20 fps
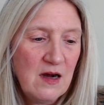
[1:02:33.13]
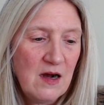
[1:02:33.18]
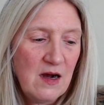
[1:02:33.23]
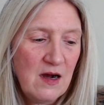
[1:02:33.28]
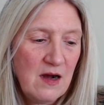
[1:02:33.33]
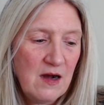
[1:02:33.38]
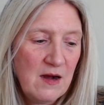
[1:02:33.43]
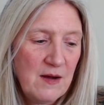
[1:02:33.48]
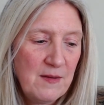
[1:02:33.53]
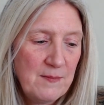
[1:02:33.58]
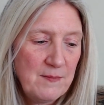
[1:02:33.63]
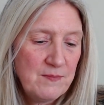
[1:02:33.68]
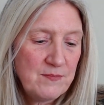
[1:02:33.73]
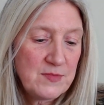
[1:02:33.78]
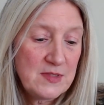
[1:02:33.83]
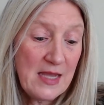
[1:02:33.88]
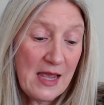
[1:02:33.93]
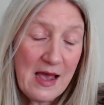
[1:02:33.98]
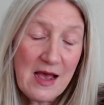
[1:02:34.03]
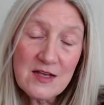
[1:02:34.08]
Um,
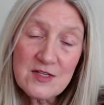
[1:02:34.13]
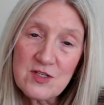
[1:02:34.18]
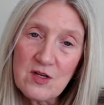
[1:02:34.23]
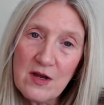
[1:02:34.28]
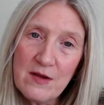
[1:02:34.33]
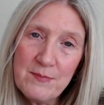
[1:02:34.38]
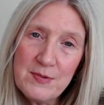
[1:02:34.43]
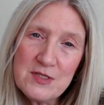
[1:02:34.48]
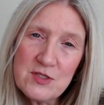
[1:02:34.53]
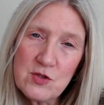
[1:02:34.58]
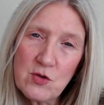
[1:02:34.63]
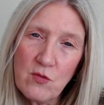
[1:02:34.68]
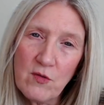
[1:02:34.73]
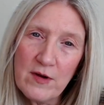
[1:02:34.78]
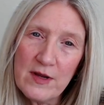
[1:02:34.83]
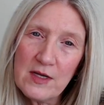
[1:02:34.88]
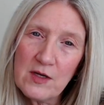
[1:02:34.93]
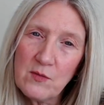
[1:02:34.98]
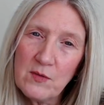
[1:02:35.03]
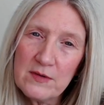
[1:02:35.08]
yeah, so I've been
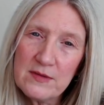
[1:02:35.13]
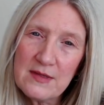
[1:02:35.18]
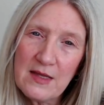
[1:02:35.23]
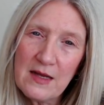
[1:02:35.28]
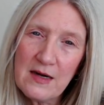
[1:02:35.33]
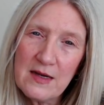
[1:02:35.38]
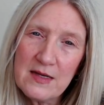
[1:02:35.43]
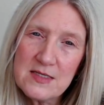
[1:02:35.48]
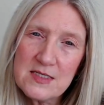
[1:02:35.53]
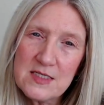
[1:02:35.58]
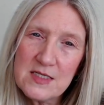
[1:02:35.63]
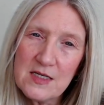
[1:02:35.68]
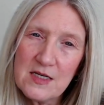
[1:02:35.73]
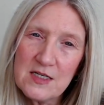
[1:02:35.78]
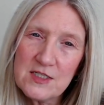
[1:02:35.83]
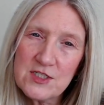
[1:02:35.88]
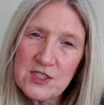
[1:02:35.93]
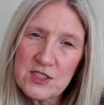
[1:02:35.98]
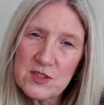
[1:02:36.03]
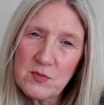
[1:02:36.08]
toying with that
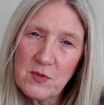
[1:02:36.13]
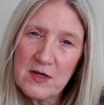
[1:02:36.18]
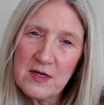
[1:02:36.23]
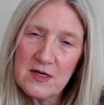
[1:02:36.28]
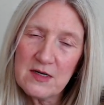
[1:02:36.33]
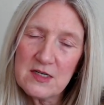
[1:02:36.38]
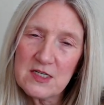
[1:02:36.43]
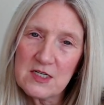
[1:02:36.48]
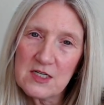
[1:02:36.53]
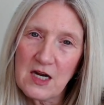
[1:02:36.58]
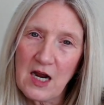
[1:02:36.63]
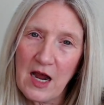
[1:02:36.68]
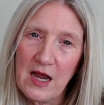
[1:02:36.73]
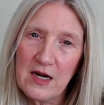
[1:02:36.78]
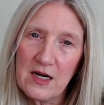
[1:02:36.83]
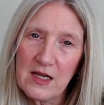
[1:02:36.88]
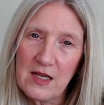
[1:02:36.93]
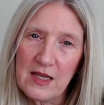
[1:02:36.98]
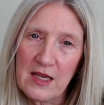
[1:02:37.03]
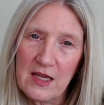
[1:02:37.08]
idea. I just wanted to
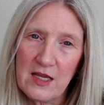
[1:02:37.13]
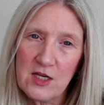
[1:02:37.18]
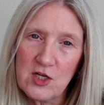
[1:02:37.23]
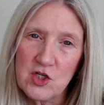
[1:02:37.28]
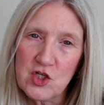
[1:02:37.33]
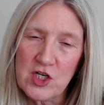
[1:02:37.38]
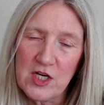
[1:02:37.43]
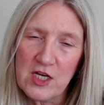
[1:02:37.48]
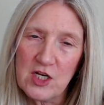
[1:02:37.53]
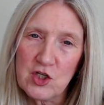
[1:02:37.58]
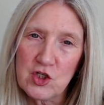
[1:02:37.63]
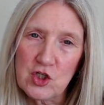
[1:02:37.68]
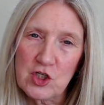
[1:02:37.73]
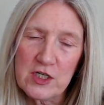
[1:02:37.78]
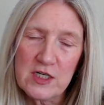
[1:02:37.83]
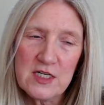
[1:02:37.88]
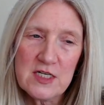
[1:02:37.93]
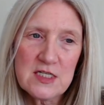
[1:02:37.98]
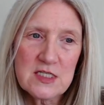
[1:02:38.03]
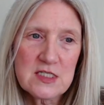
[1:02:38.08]
kind of gauge
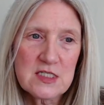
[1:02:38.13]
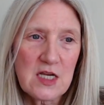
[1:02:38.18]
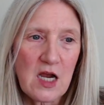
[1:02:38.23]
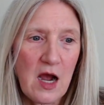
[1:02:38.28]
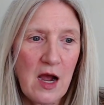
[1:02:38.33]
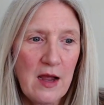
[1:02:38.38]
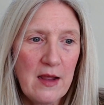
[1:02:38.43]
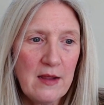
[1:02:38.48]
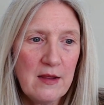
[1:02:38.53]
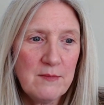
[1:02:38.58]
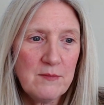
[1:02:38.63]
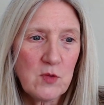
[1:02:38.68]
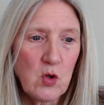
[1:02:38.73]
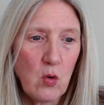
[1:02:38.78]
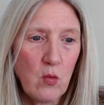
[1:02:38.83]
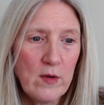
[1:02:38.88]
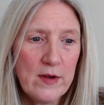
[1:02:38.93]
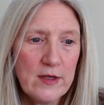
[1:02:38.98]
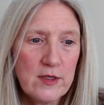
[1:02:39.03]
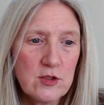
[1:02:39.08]
interest. I'm
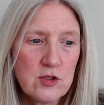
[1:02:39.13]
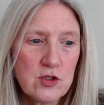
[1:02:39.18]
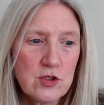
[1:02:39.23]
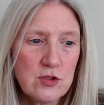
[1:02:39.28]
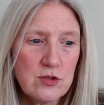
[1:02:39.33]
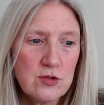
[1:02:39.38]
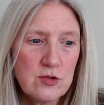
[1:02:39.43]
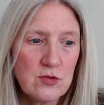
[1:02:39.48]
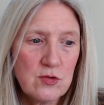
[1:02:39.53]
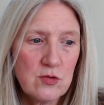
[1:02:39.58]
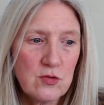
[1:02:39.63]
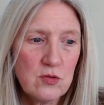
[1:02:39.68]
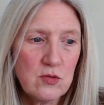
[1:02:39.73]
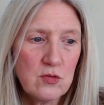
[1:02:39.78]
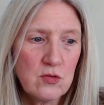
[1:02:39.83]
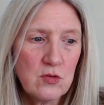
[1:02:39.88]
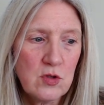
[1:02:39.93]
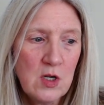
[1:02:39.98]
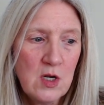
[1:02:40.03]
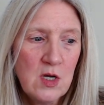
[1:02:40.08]
going
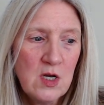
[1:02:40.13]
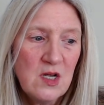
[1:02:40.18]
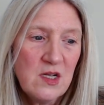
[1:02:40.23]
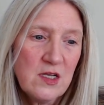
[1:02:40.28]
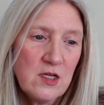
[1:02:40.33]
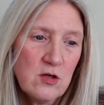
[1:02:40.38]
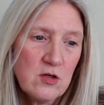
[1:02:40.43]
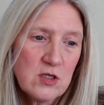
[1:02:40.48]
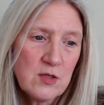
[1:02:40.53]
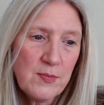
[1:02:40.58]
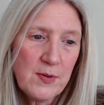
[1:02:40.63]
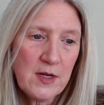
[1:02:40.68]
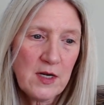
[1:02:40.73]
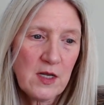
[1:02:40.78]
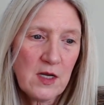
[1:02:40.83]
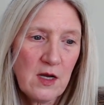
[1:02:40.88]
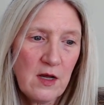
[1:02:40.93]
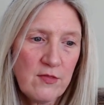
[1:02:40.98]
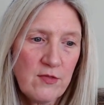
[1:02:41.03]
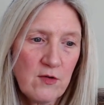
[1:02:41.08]
to, you know,
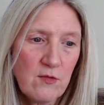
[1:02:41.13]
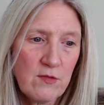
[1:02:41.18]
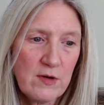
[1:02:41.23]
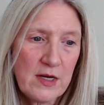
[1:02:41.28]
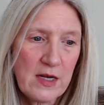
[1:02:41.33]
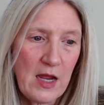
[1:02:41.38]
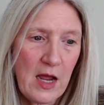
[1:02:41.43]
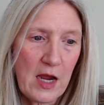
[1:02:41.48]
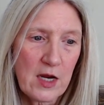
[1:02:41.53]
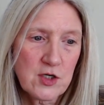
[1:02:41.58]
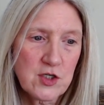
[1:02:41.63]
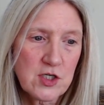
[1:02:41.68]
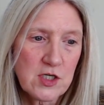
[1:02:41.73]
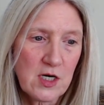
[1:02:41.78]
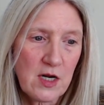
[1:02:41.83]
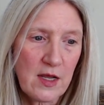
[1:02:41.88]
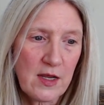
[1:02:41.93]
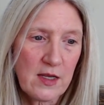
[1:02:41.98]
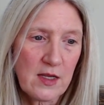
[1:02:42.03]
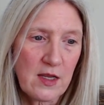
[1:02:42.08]
depending on the
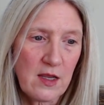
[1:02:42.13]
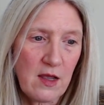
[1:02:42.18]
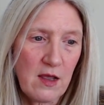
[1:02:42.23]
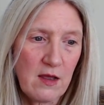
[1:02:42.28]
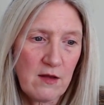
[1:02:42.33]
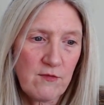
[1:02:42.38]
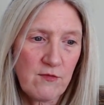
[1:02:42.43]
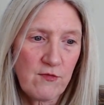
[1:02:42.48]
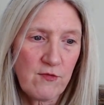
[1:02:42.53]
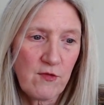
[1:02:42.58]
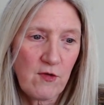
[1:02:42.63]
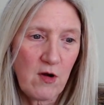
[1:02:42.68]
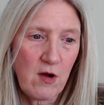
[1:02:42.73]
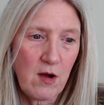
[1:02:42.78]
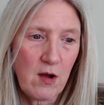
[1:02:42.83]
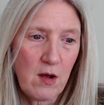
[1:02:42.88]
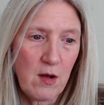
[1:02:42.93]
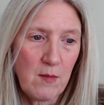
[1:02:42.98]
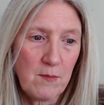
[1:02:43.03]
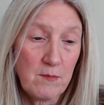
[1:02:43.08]
reaction I get
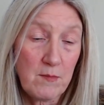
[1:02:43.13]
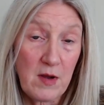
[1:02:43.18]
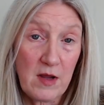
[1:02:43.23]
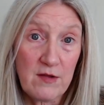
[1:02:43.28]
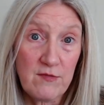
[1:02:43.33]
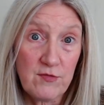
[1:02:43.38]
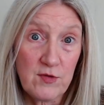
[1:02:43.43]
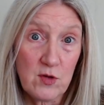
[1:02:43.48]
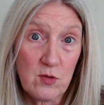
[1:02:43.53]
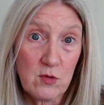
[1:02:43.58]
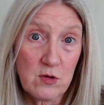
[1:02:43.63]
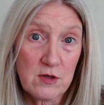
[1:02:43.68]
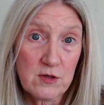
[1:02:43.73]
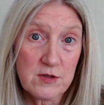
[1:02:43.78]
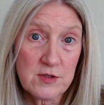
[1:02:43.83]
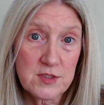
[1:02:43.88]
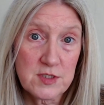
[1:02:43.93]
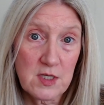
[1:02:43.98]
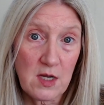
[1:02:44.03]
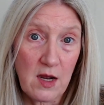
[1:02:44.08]
from my
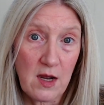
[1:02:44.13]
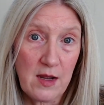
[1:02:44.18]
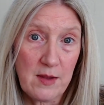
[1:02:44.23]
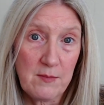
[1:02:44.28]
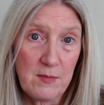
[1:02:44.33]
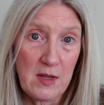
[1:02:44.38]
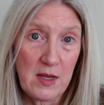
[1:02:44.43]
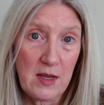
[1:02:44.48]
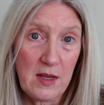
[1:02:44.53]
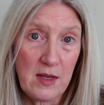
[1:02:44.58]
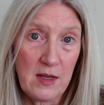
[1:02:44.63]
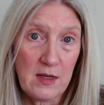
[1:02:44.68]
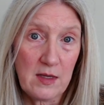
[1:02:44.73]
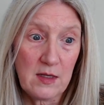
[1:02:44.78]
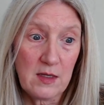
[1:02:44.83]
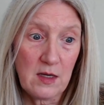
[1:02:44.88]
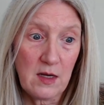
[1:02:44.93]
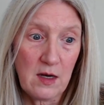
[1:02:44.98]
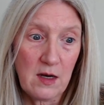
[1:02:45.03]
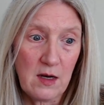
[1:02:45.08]
viewers, I
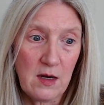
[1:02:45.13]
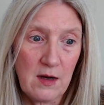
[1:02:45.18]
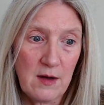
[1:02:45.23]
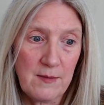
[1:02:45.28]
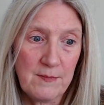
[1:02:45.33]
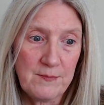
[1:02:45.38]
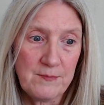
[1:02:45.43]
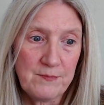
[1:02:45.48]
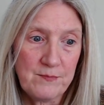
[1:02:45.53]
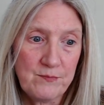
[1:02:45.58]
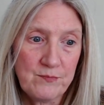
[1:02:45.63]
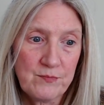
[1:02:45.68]
may, um,